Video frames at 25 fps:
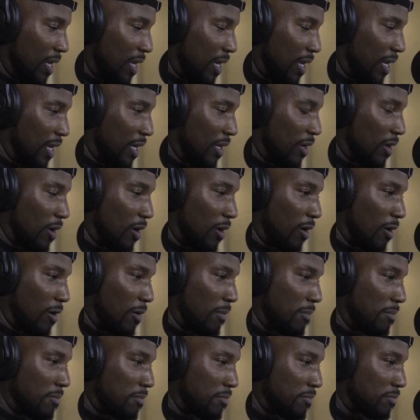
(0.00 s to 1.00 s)
and
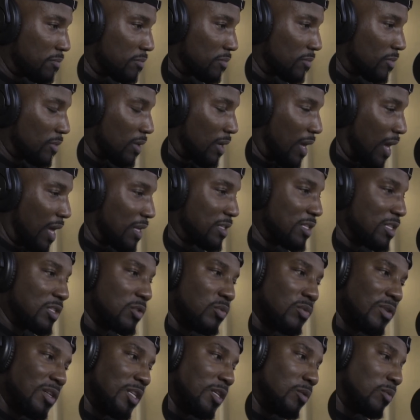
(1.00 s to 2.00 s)
I just
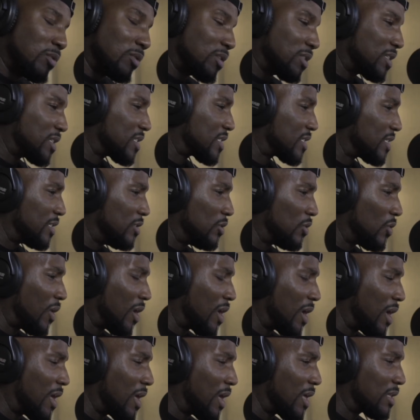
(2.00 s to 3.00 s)
really was just,
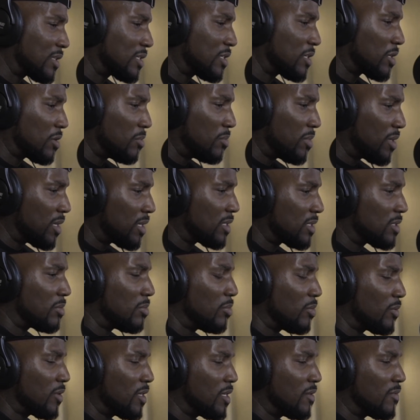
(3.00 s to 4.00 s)
I took a minute to
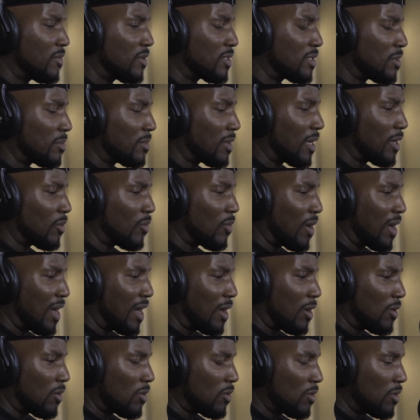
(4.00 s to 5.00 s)
breathe because I'm like,
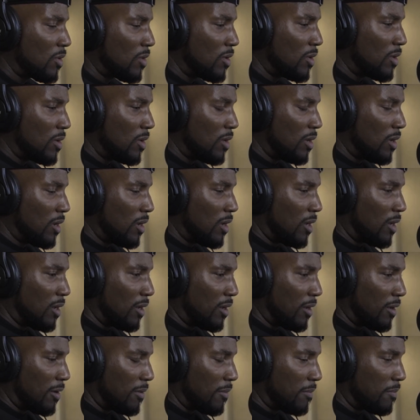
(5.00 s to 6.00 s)
wow,
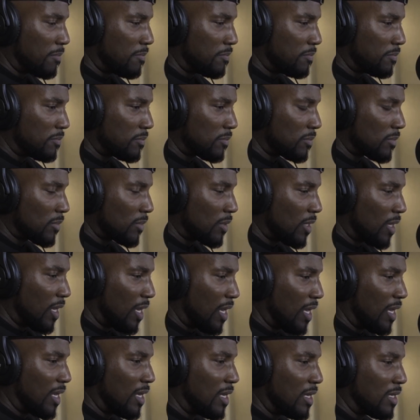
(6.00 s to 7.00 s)
um,
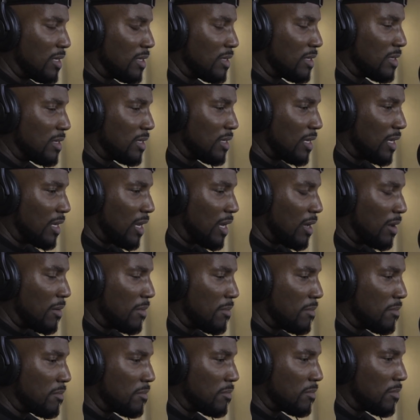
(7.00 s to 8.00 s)
and I
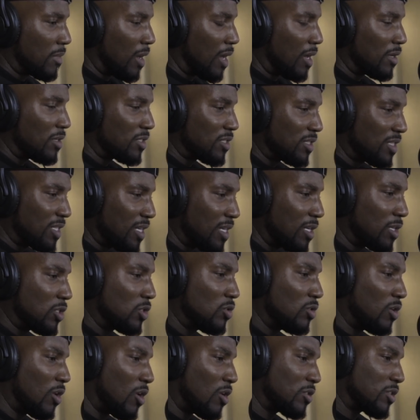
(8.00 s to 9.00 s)
understand that you
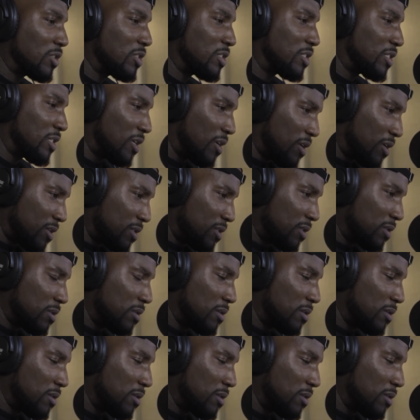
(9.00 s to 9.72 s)
lost your son